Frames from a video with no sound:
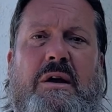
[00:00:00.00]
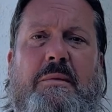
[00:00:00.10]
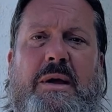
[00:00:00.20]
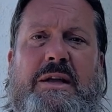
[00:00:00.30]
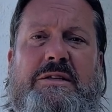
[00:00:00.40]

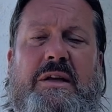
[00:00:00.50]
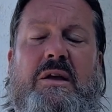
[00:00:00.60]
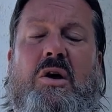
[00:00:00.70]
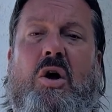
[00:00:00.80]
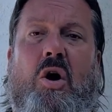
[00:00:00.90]
amazing.
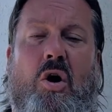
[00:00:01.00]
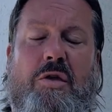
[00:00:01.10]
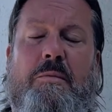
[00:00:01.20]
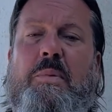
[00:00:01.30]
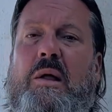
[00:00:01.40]
Are
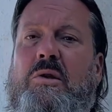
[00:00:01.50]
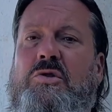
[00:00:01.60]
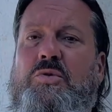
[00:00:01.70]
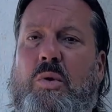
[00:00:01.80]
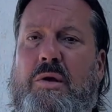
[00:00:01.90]
the
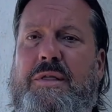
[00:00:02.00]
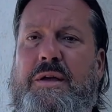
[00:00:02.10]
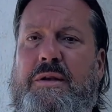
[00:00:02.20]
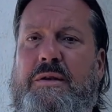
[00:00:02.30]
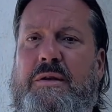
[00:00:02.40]
butlers worth it?